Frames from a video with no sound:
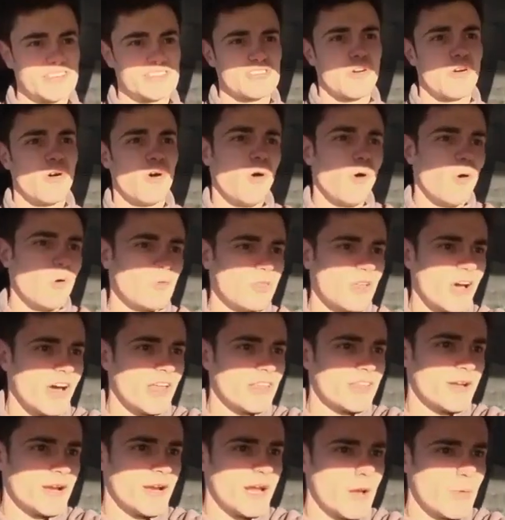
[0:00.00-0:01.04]
It's all the
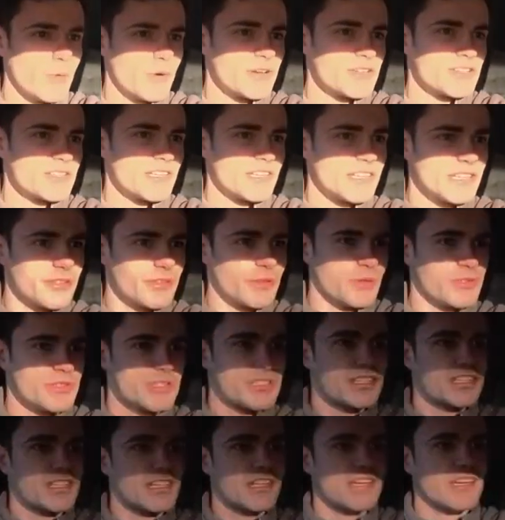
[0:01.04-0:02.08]
other hours that you
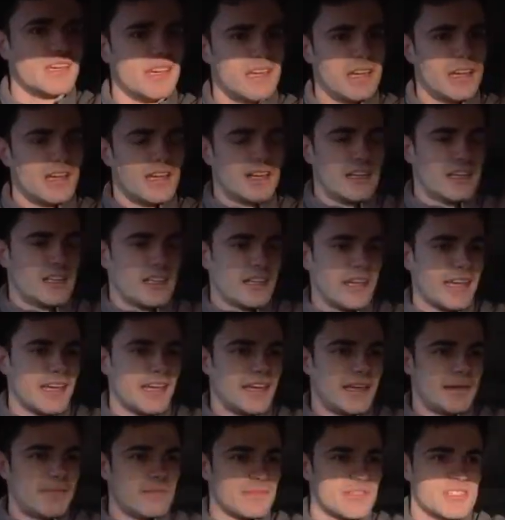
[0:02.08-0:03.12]
don't see.
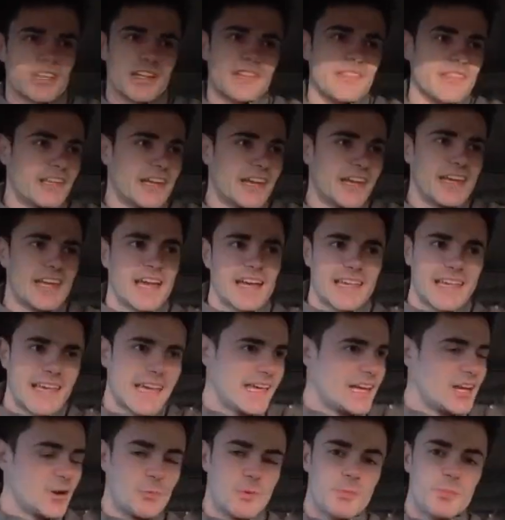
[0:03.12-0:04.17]
Sunday night
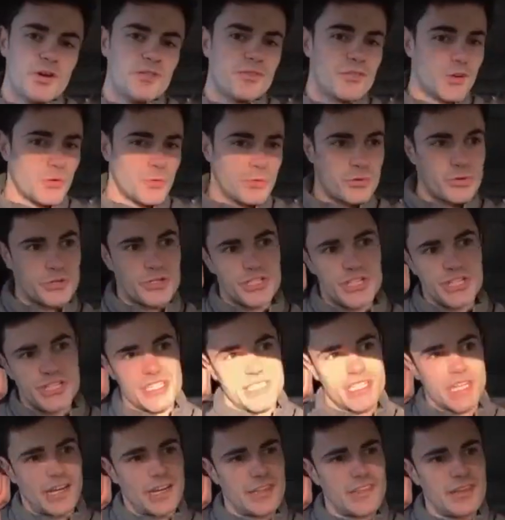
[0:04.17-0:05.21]
again, I'll be moving all those
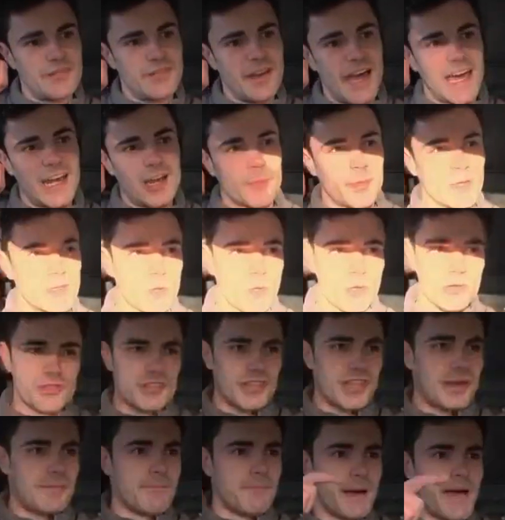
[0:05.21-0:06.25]
sheets that are in the van. I'll be
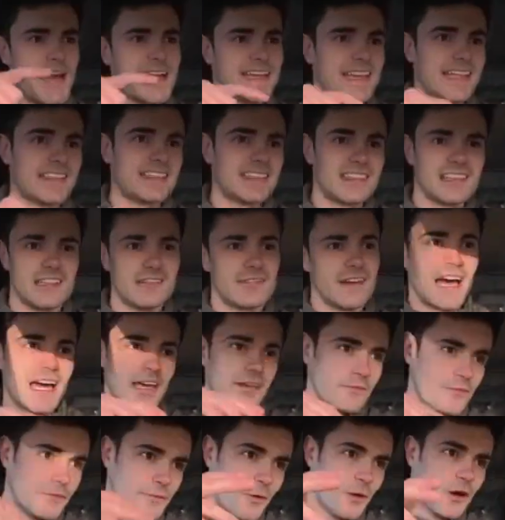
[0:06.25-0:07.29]
loading them back into the
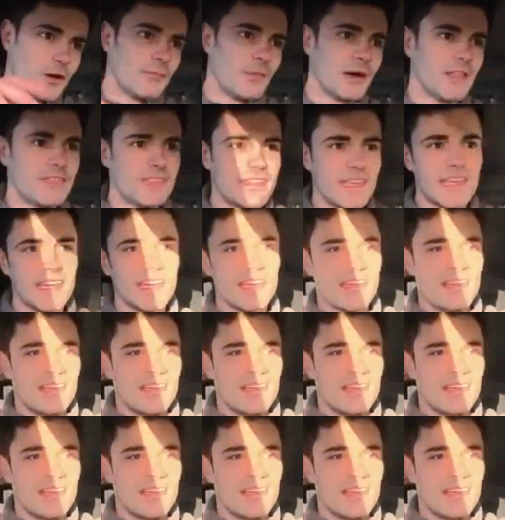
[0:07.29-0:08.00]
van for Monday.